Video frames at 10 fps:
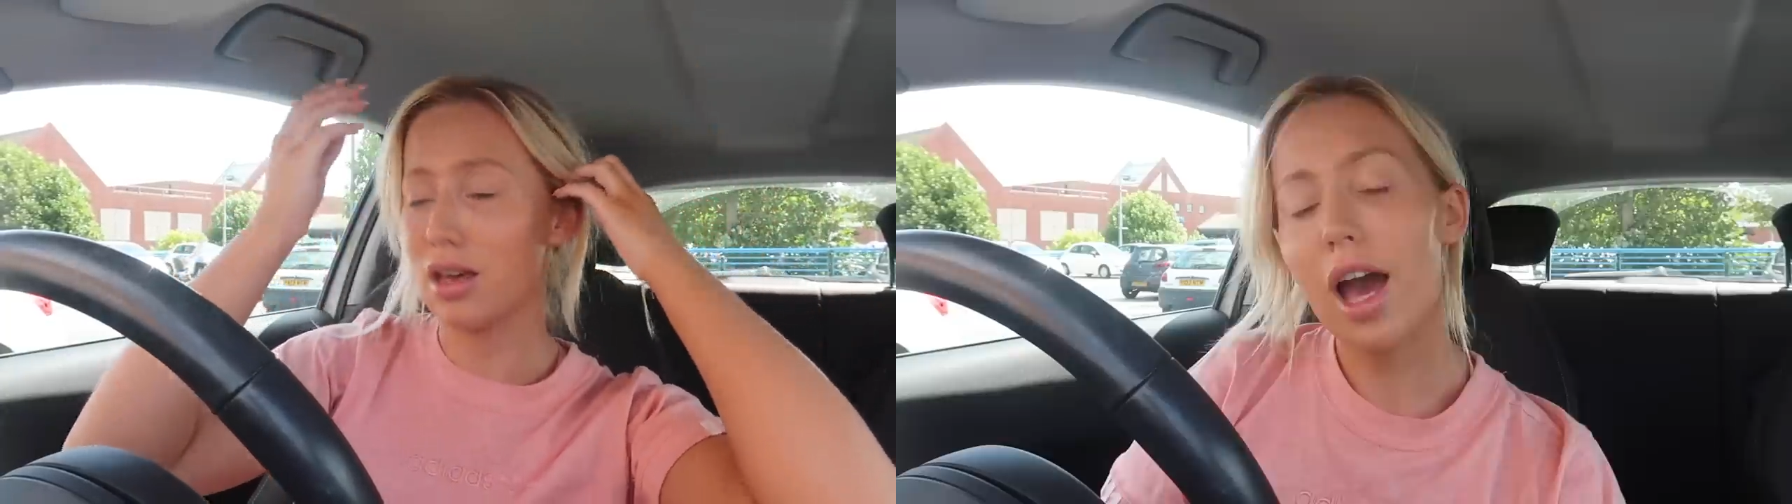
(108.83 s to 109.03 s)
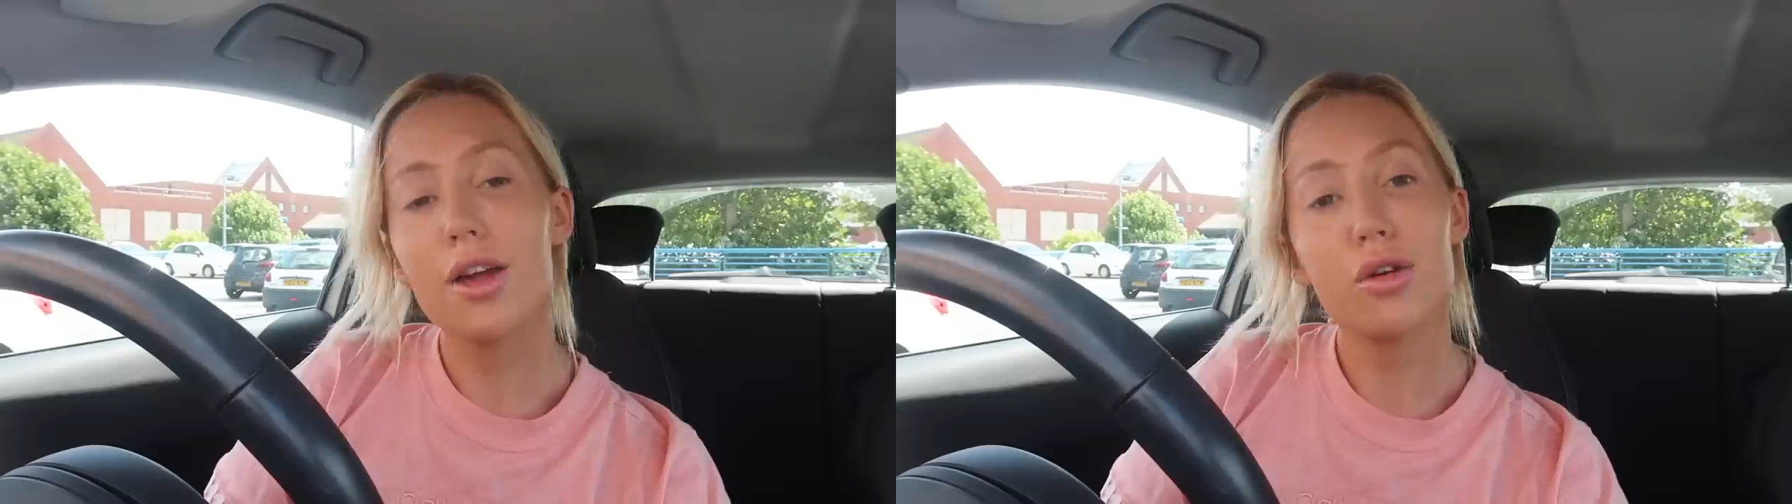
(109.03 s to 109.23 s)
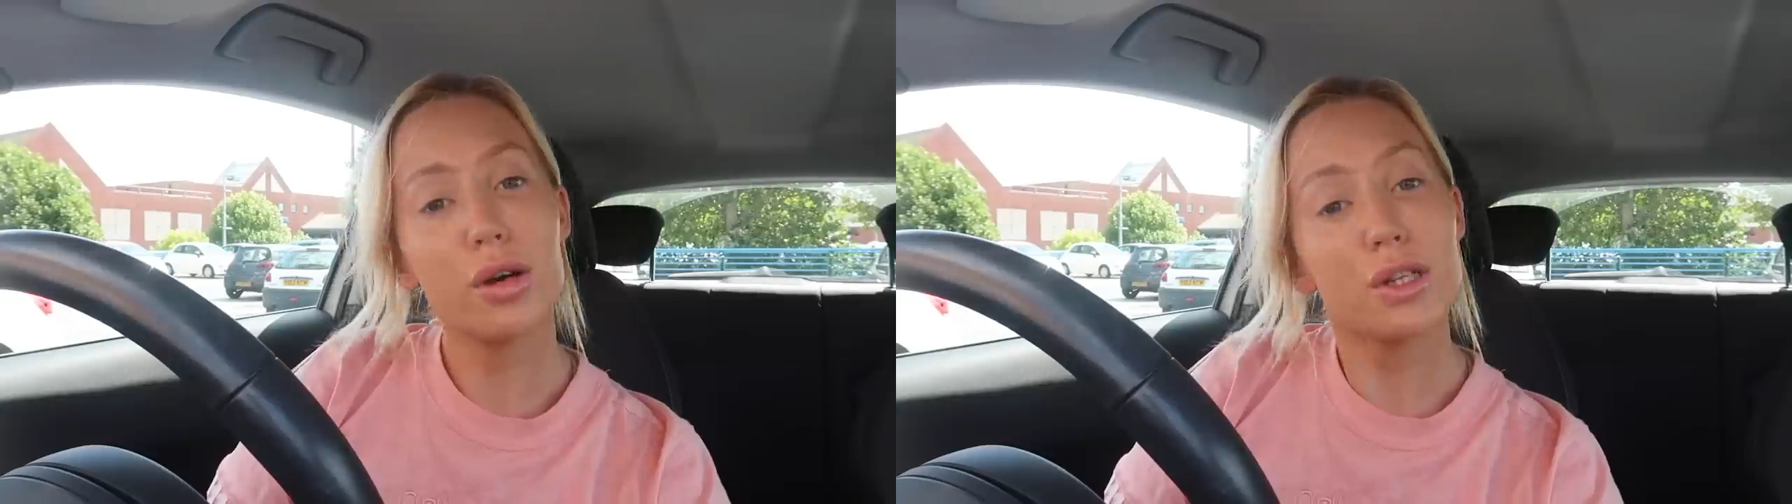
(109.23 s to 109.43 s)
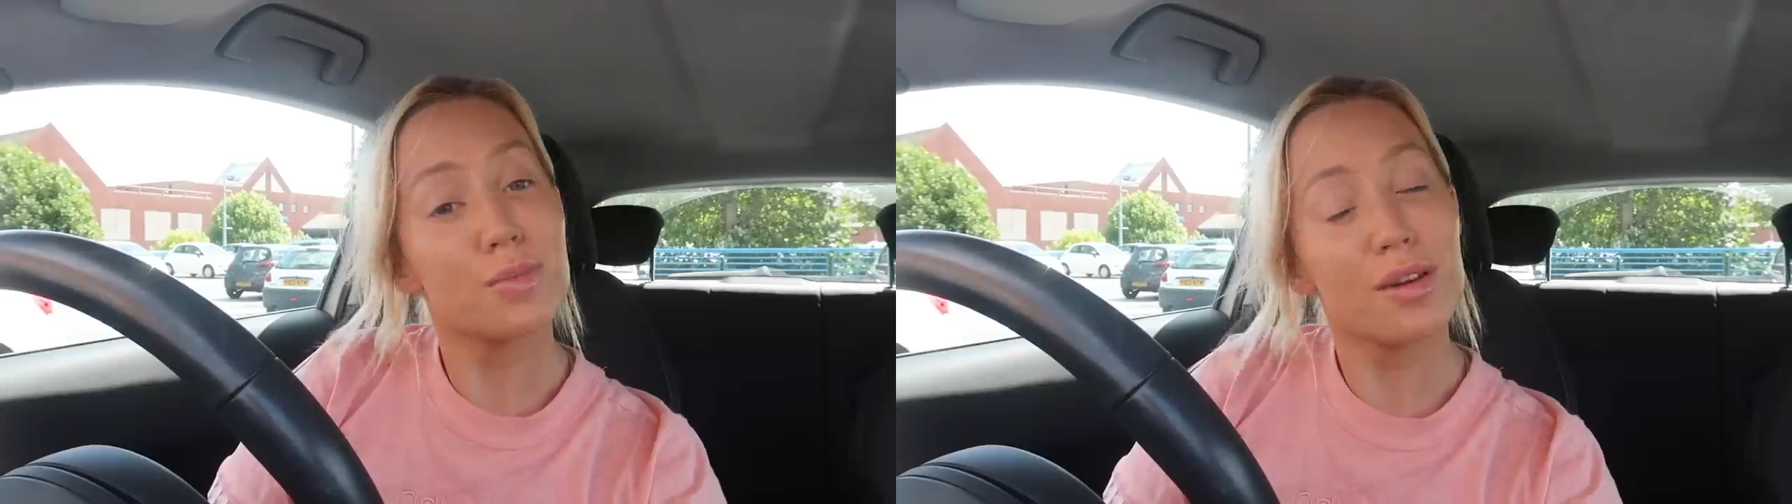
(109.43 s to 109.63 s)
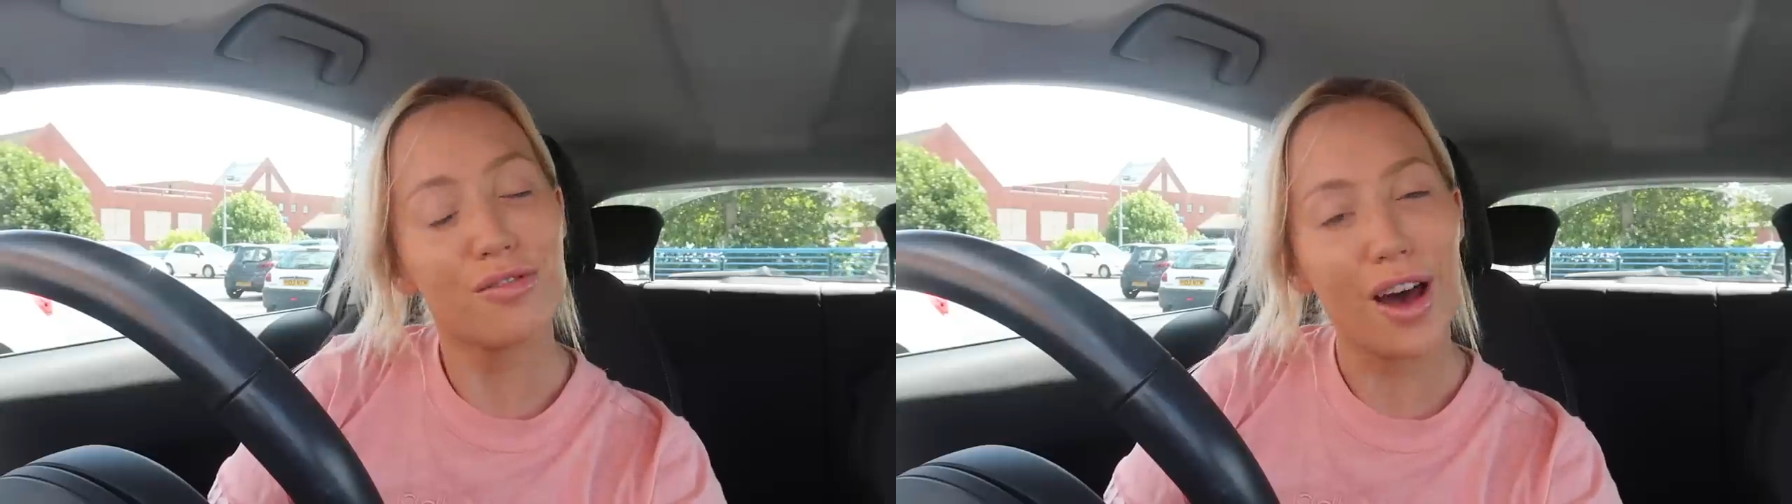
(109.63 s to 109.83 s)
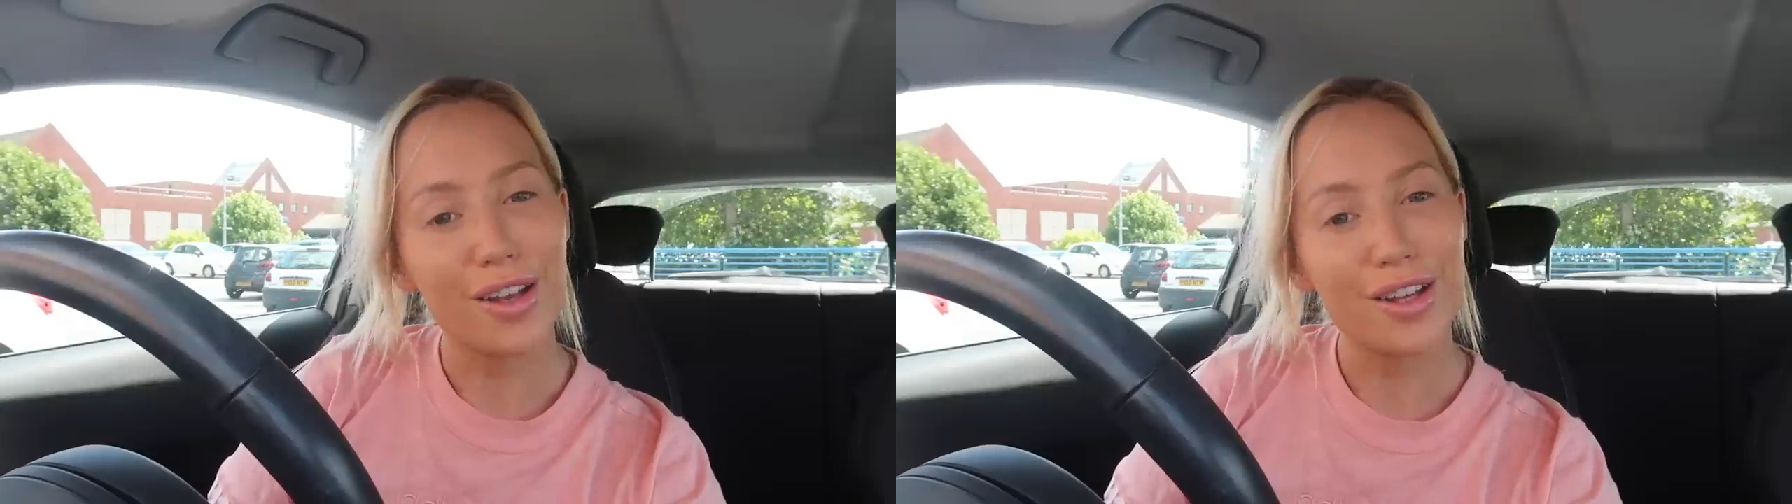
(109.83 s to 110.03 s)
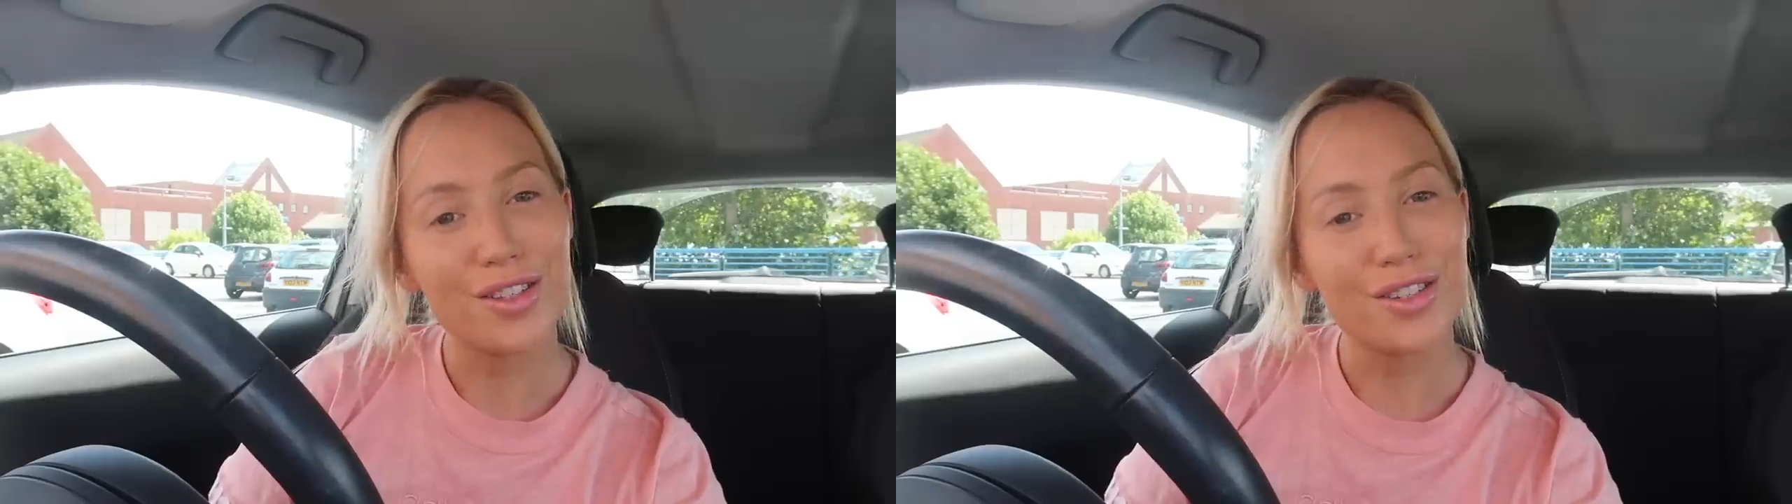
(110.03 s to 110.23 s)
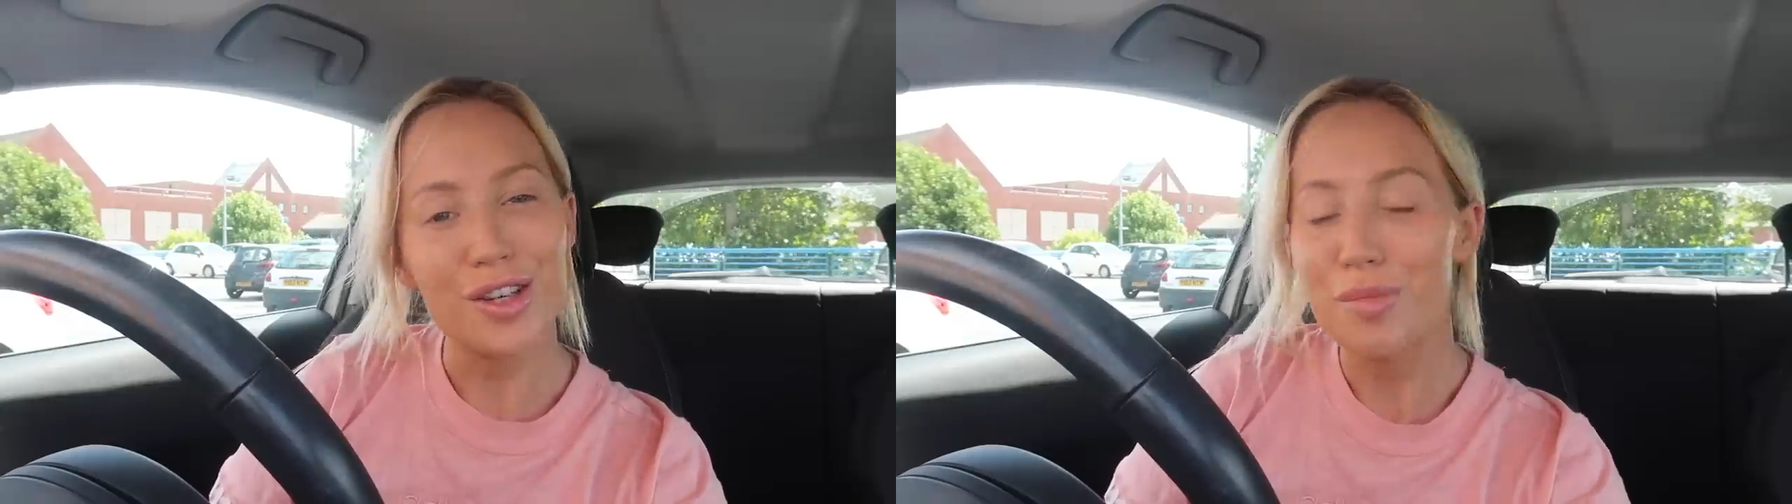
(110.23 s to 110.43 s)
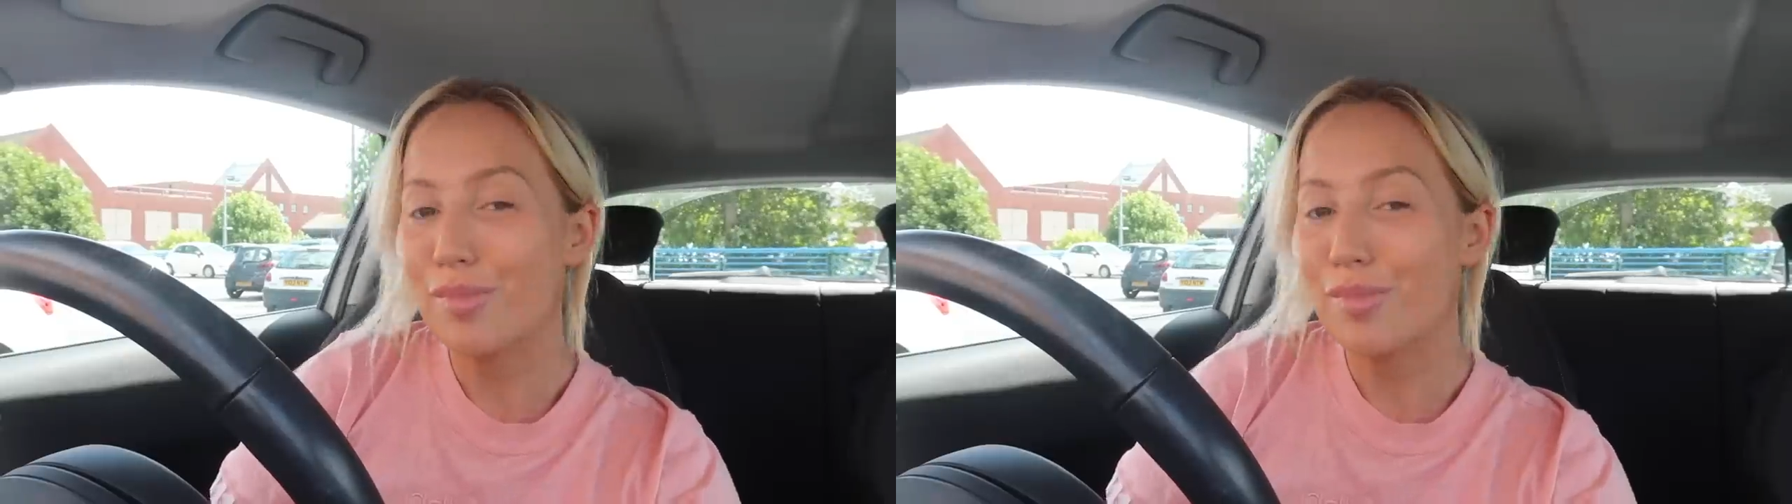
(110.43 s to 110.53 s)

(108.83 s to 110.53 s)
Yeah, I thought it would just be fun to